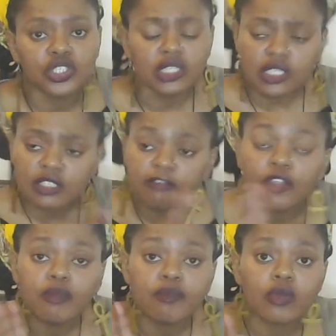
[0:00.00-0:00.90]
This is a
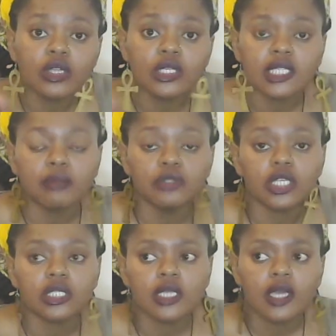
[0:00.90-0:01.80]
very broad
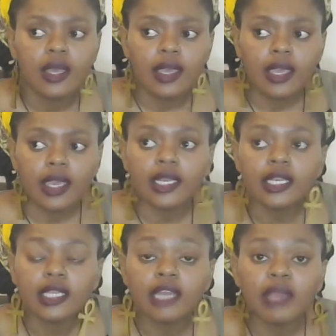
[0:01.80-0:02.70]
subject, and
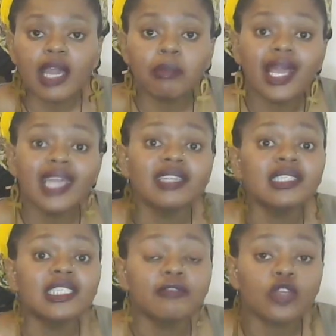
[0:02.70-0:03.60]
it can be applied in
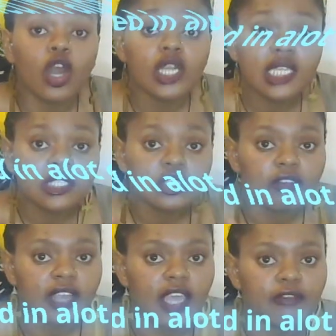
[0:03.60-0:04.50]
different contexts
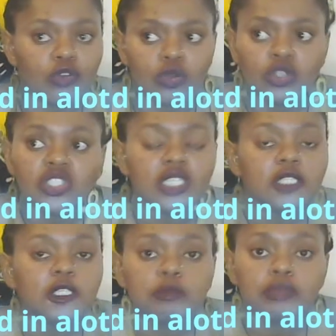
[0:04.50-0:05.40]
of life, not
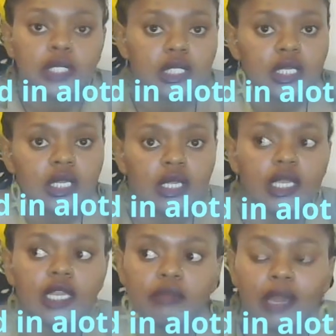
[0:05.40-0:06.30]
just spirit. It
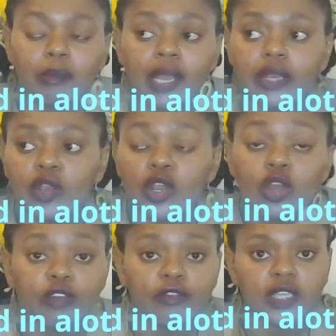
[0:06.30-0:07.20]
can be applied on a
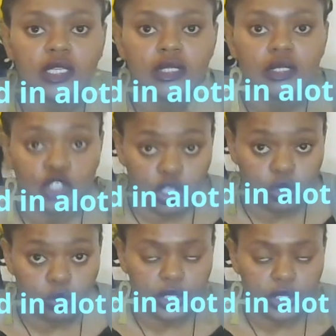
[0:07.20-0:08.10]
lot of things,
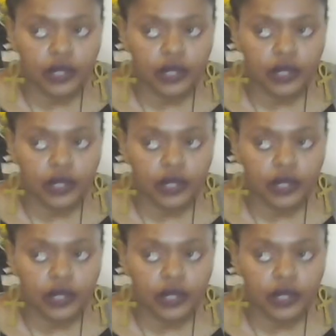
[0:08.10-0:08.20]
shadow work,